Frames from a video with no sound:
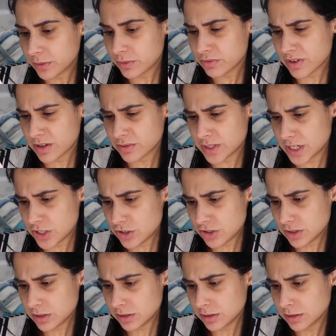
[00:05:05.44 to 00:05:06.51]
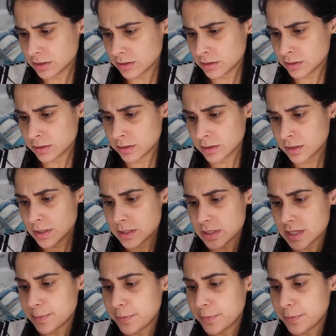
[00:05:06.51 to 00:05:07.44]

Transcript: foundation. It says